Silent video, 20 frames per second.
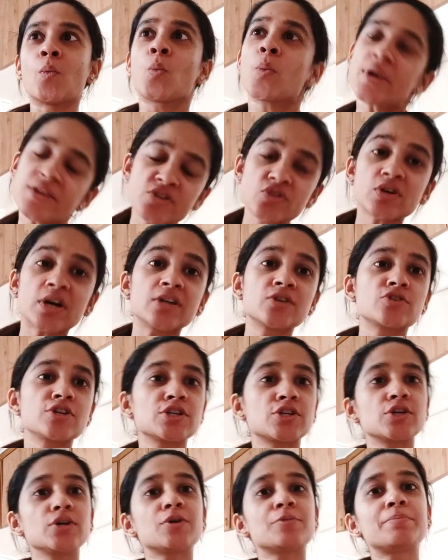which
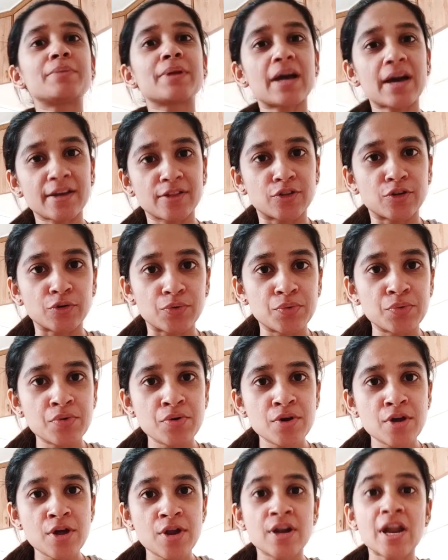country do you apply through?
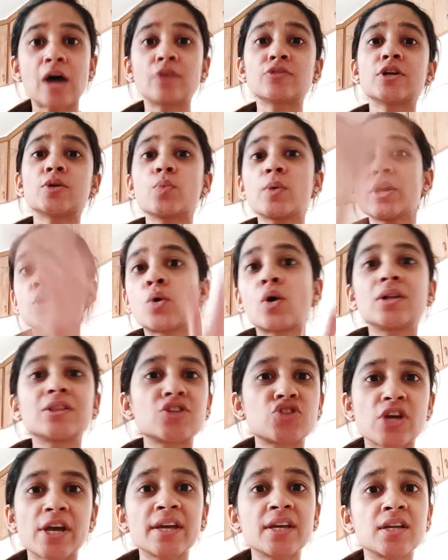Now that we know all
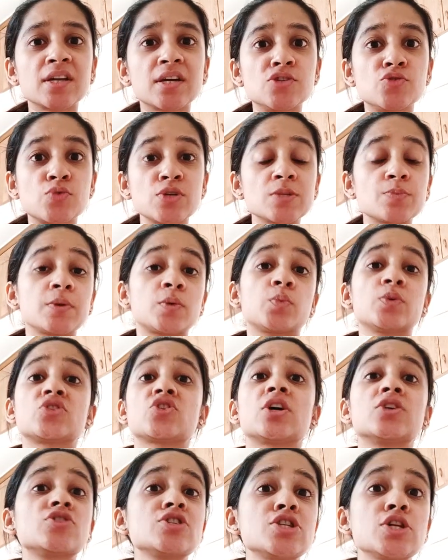the Schengen countries, but
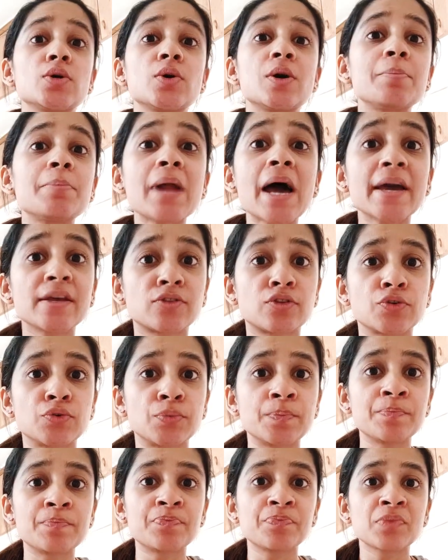which country do you apply
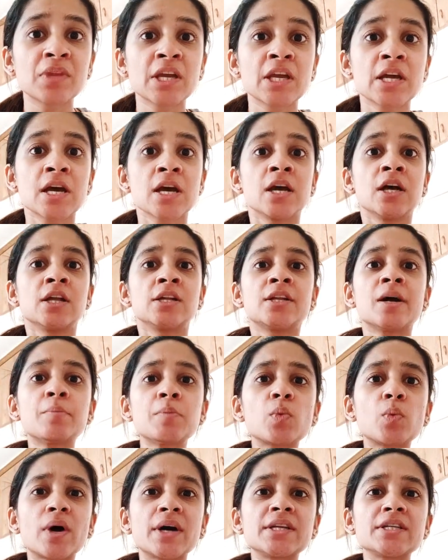through?
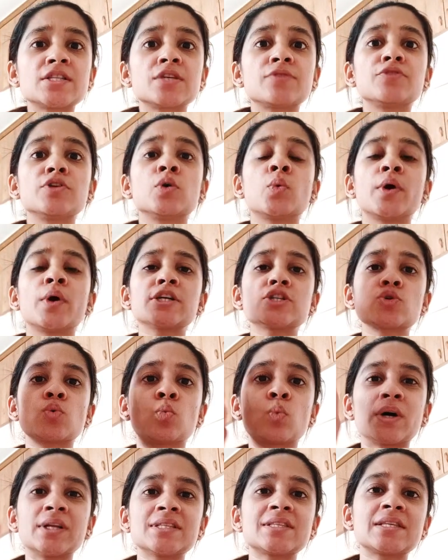Number 1 is, if you're going to
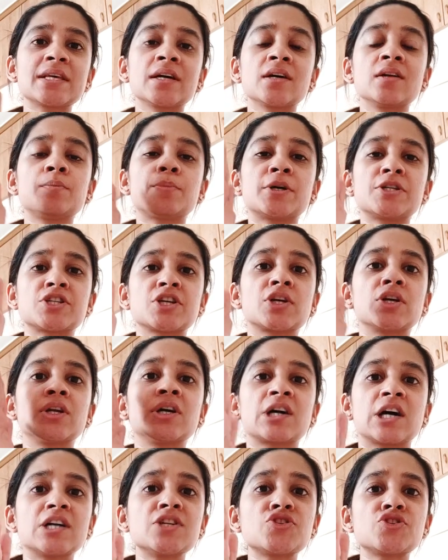one single
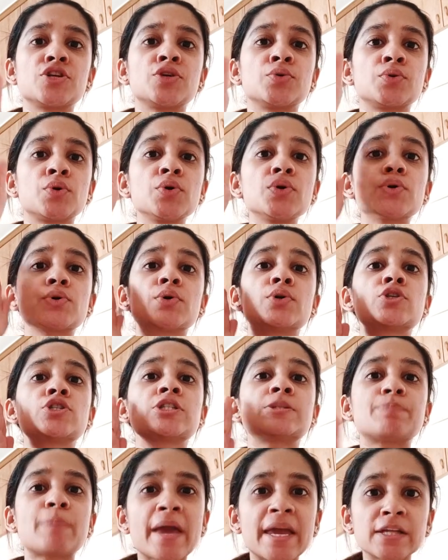particular country, you know you're going to
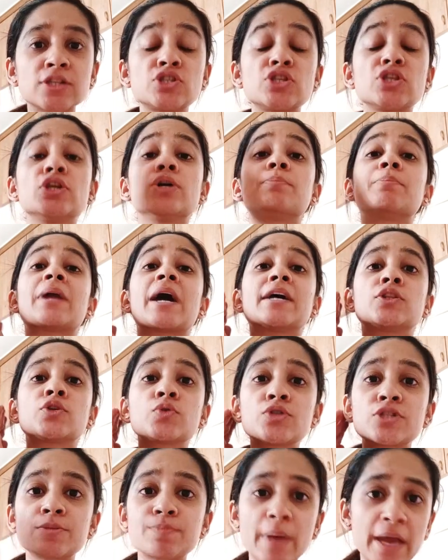Spain, so you apply
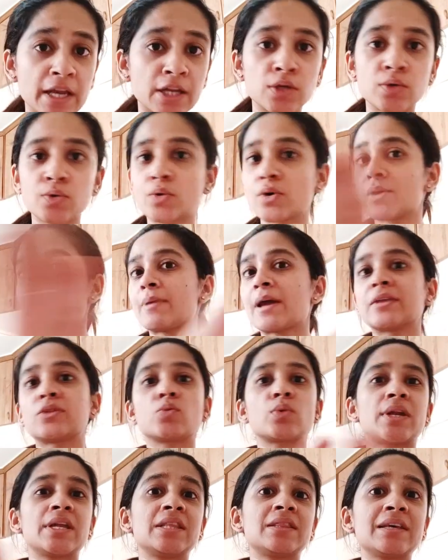through Spain. You don't apply
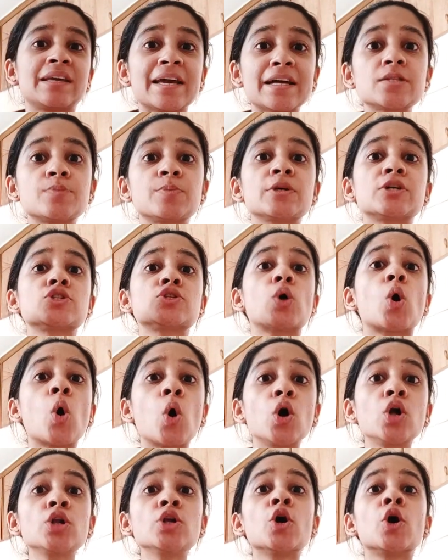through anything else, because
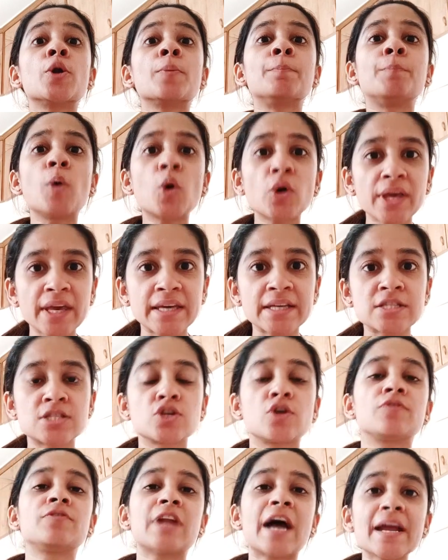all your bookings,
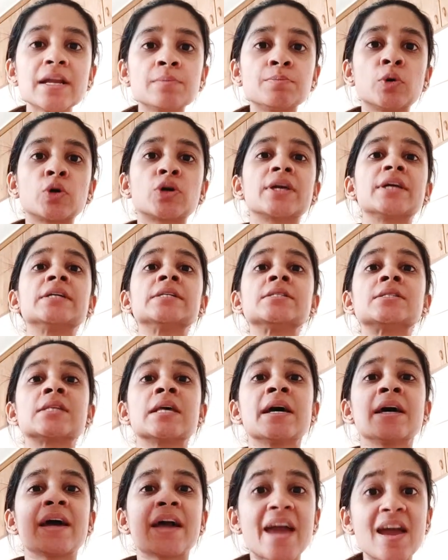your flight bookings,
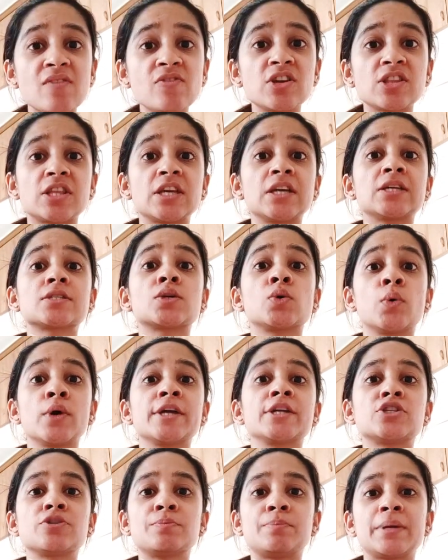everything is
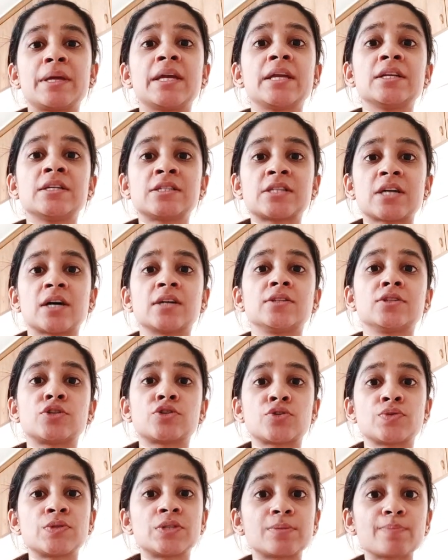going to be done
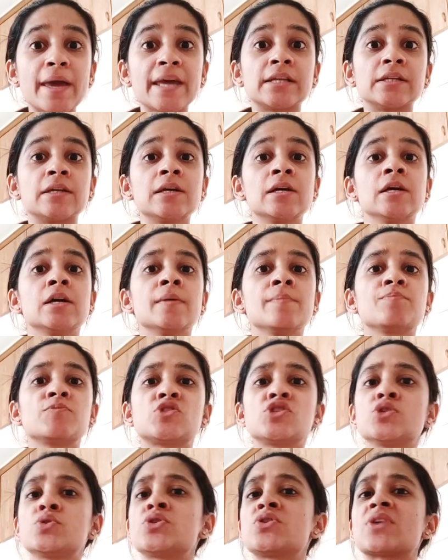through Spain.
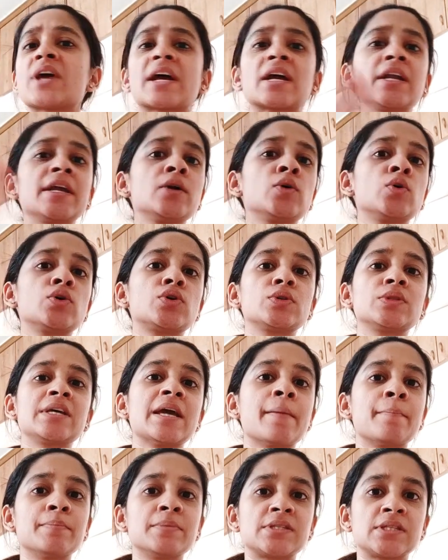So you directly go to
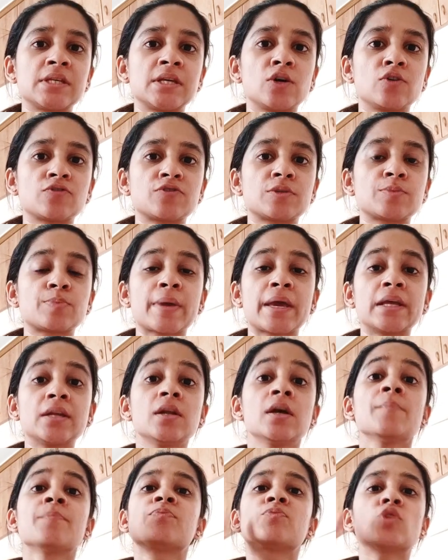the Embassy of
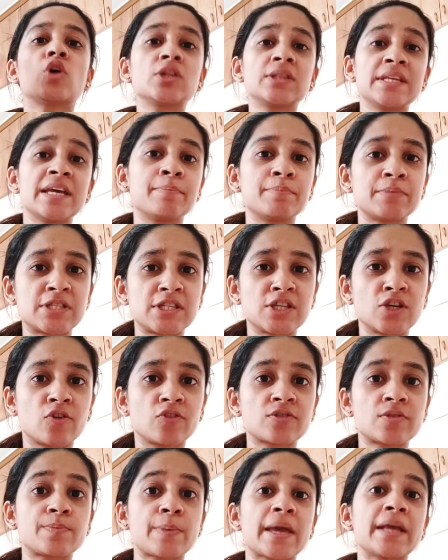Spain, not the Embassy
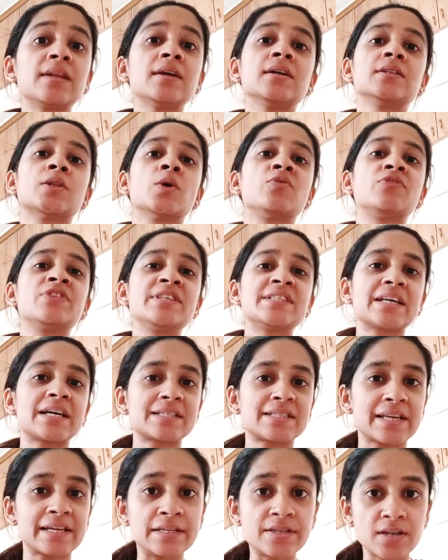of Spain, the Visa
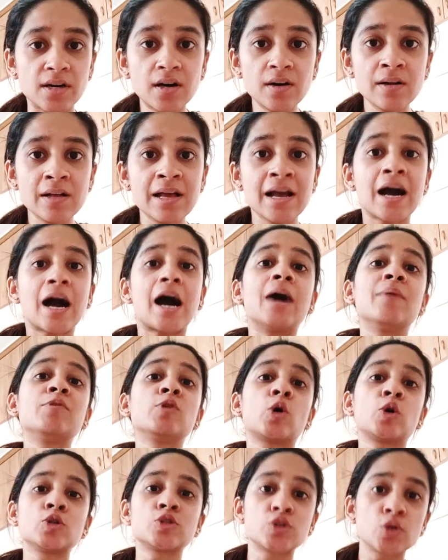Center. I
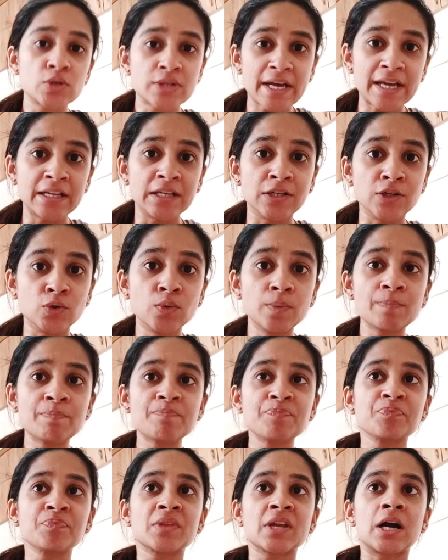will also tell you
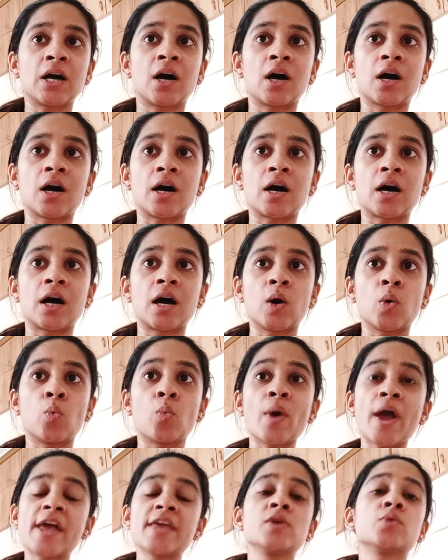
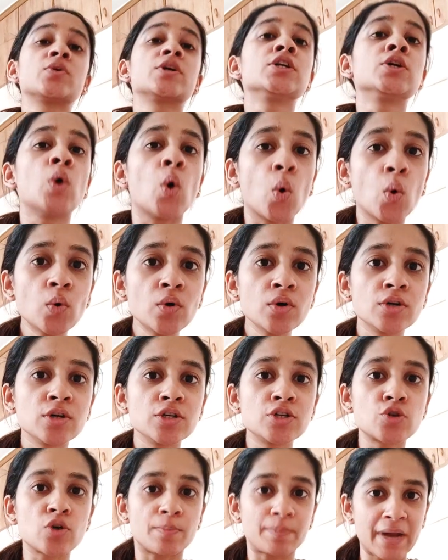where you can go
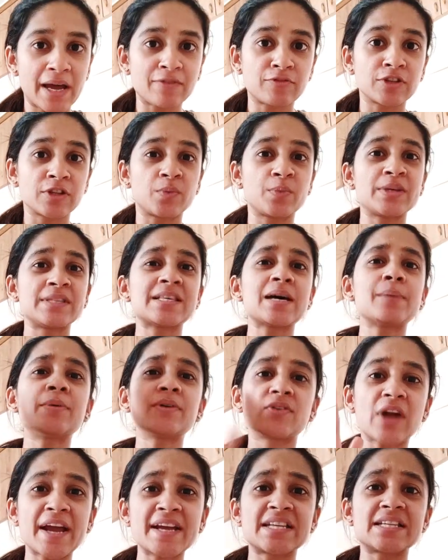to apply for the visa,
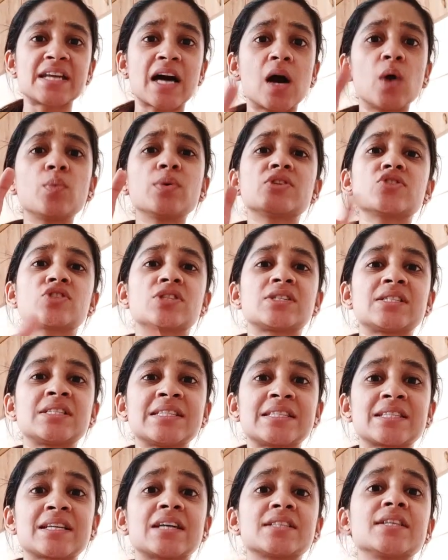but right now we're just
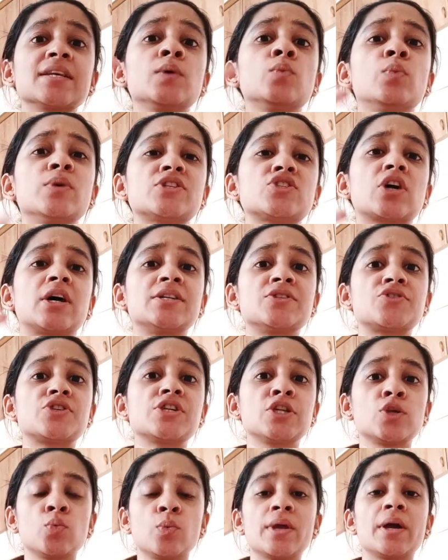discussing which
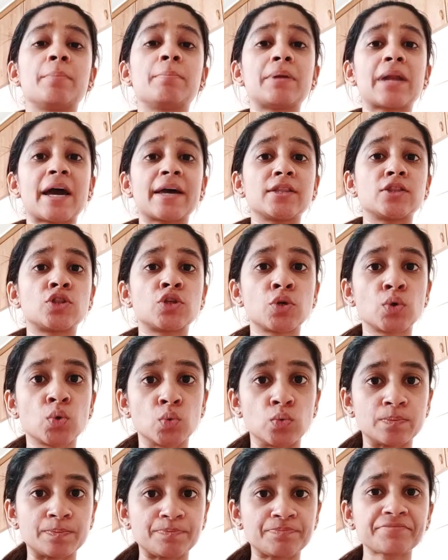country do we apply
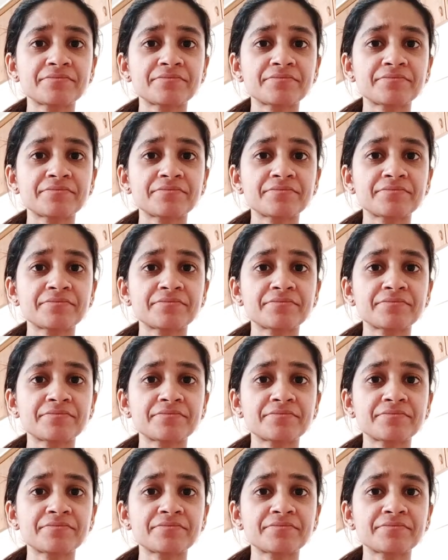through,